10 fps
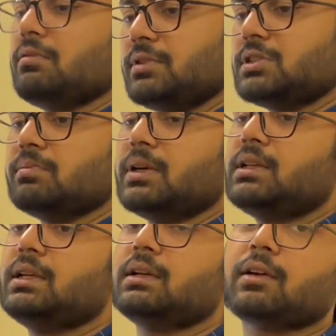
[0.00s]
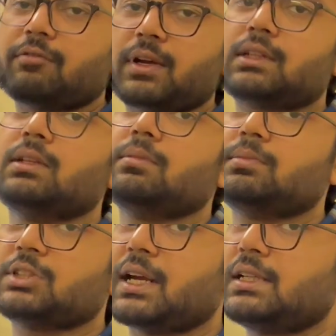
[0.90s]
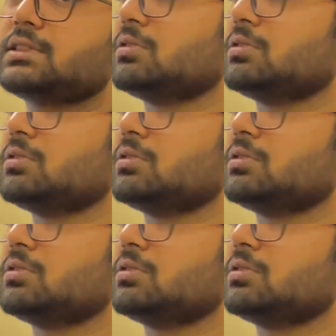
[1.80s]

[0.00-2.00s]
which may affect the child's